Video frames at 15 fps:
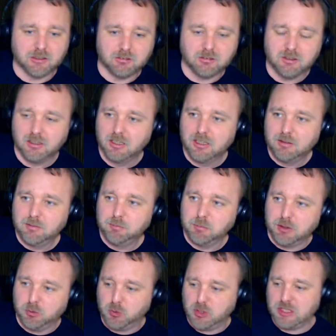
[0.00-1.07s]
to
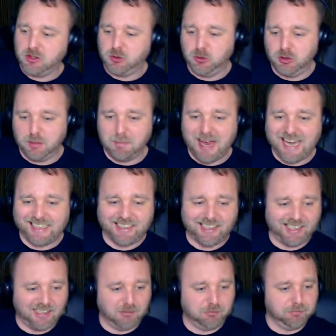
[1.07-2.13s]
redo the man
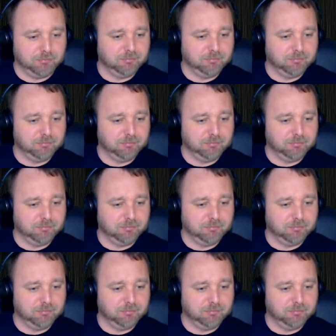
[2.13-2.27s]
cave.